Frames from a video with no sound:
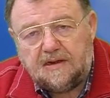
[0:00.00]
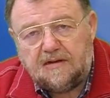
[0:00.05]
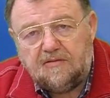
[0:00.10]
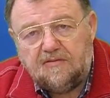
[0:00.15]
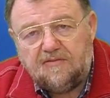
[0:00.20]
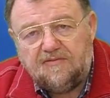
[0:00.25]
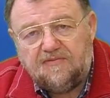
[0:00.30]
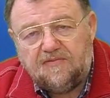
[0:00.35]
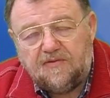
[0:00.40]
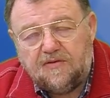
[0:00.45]

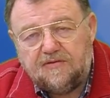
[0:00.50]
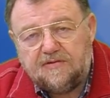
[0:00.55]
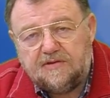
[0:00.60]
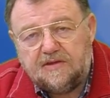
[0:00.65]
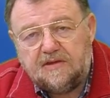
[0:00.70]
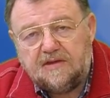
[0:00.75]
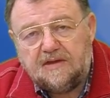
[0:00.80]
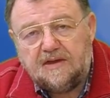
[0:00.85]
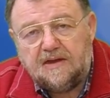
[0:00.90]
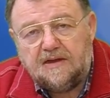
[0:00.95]
Depend on the
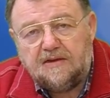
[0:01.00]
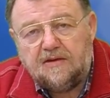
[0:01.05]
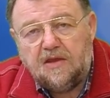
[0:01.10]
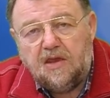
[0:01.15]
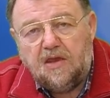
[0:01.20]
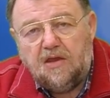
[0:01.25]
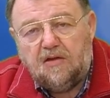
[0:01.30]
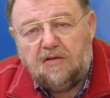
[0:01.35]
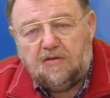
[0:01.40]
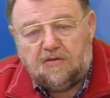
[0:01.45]
air
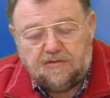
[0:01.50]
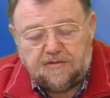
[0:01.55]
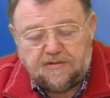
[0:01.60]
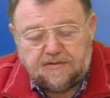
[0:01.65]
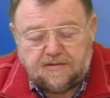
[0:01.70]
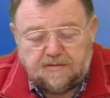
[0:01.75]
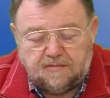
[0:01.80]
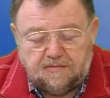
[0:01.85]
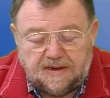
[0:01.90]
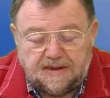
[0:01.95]
humidity.
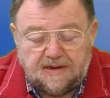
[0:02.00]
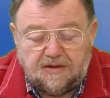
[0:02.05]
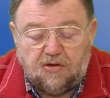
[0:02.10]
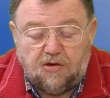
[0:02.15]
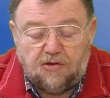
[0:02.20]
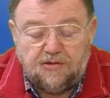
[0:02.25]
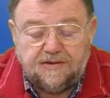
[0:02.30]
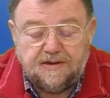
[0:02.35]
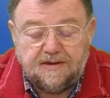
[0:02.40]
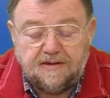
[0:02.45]
And
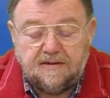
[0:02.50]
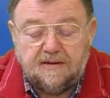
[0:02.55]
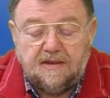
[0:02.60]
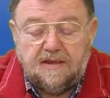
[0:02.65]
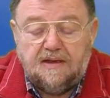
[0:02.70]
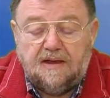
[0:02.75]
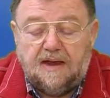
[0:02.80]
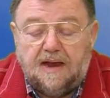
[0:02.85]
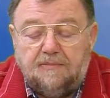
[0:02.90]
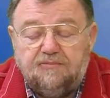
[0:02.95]
you could
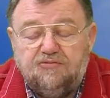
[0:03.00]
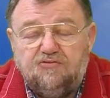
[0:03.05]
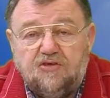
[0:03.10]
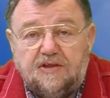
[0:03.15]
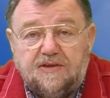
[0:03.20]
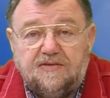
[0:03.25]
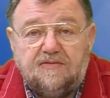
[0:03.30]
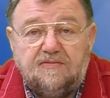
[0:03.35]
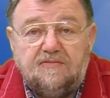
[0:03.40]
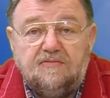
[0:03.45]
guess what the
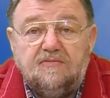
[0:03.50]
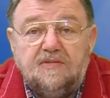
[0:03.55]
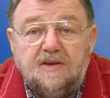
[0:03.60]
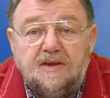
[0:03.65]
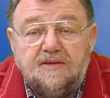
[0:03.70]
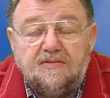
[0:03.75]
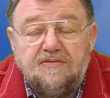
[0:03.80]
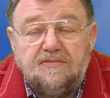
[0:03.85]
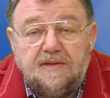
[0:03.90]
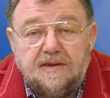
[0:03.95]
weather was
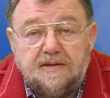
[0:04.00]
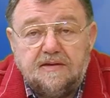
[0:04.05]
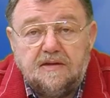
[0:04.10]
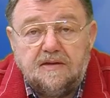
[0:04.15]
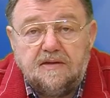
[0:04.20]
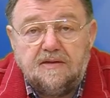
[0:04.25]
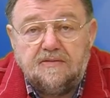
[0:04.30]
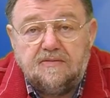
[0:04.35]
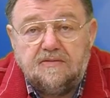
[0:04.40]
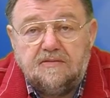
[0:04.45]
going to be like.
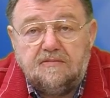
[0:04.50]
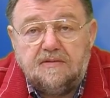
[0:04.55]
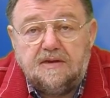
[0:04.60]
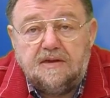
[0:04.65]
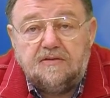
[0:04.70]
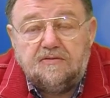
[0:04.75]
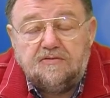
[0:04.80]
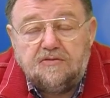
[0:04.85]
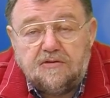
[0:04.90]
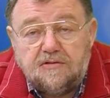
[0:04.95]

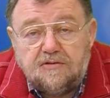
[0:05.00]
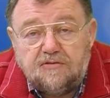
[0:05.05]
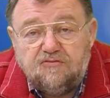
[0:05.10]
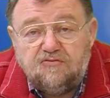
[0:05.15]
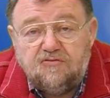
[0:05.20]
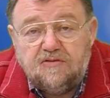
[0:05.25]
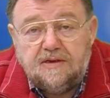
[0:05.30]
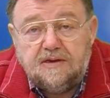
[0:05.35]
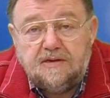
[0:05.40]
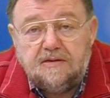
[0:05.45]
When the sun
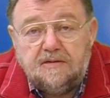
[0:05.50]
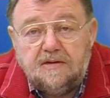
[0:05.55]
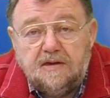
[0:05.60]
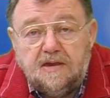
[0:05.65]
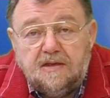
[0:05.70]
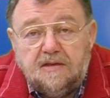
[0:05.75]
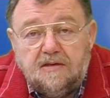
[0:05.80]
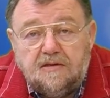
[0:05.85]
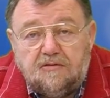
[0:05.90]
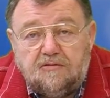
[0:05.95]
shined
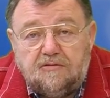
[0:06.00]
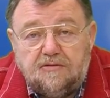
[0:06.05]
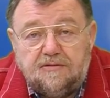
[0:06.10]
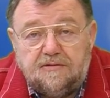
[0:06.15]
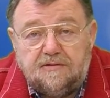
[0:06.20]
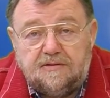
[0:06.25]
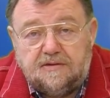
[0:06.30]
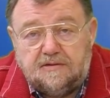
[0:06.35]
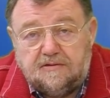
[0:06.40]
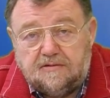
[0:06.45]
and the
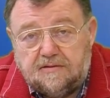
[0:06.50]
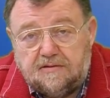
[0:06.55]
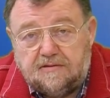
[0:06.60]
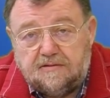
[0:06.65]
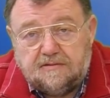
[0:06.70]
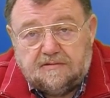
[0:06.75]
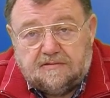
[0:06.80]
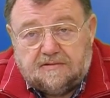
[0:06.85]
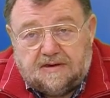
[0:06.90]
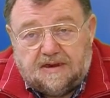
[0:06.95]
humidity
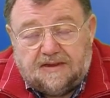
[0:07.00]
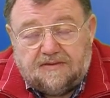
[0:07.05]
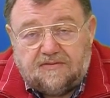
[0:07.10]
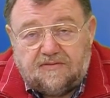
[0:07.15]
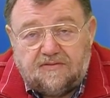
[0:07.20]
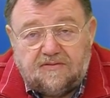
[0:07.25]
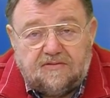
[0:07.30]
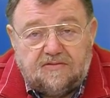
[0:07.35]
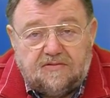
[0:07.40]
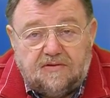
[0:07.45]
was
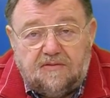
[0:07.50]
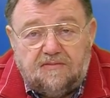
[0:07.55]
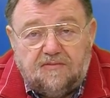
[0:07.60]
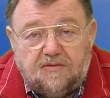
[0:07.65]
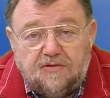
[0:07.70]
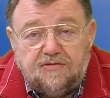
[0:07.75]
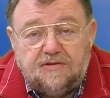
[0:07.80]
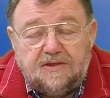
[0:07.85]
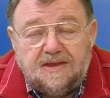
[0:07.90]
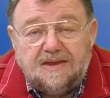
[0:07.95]

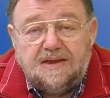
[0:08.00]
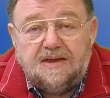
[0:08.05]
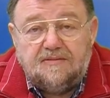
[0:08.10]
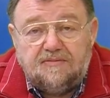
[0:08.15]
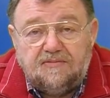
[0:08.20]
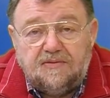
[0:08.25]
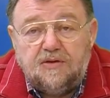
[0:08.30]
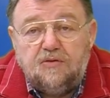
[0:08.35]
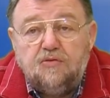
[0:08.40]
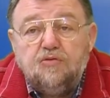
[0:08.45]
evaporated,
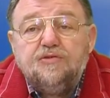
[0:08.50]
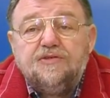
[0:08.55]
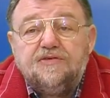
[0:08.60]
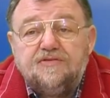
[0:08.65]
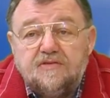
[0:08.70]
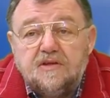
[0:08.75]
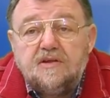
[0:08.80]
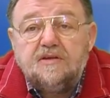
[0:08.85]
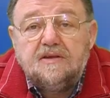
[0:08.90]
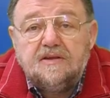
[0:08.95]

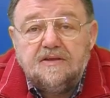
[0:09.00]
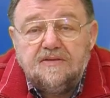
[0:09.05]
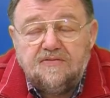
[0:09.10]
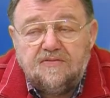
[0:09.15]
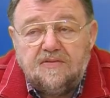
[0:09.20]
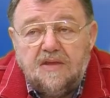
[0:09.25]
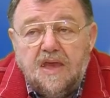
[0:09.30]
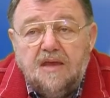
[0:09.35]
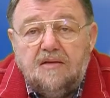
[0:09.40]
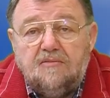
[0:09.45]
the air would
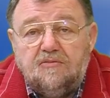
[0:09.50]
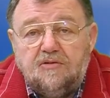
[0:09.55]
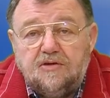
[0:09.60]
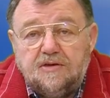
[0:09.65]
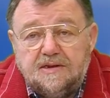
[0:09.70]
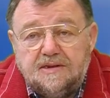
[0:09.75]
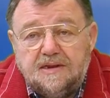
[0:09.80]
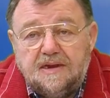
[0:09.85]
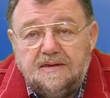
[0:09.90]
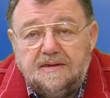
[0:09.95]
then be
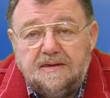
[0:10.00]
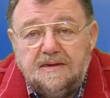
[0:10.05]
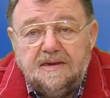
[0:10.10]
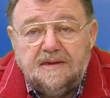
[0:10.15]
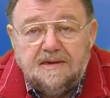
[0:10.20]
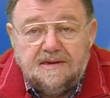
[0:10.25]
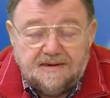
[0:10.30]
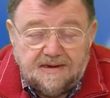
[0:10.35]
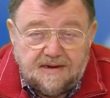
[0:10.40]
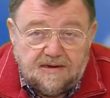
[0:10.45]
drier.
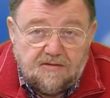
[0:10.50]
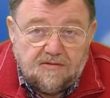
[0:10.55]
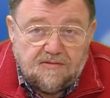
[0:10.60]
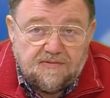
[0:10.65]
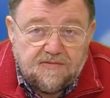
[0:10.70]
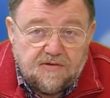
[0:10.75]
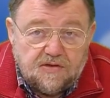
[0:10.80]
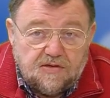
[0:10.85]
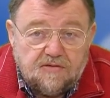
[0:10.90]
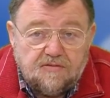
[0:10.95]

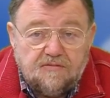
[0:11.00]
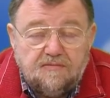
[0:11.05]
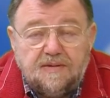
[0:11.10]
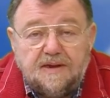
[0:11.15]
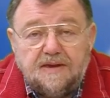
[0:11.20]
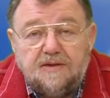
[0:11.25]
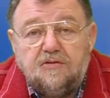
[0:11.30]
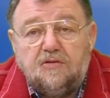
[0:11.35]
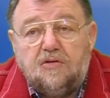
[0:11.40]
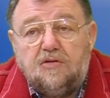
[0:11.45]
And the
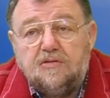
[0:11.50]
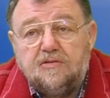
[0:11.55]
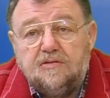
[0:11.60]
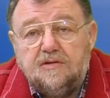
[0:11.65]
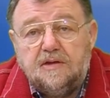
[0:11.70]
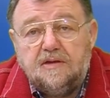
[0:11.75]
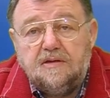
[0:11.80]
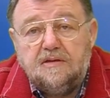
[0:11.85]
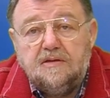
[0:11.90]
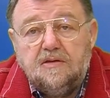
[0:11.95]
woman
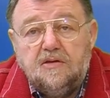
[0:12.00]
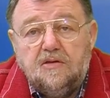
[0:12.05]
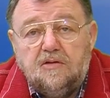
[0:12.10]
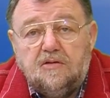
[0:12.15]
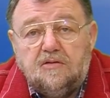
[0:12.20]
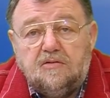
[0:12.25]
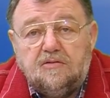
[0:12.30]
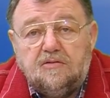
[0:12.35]
came out.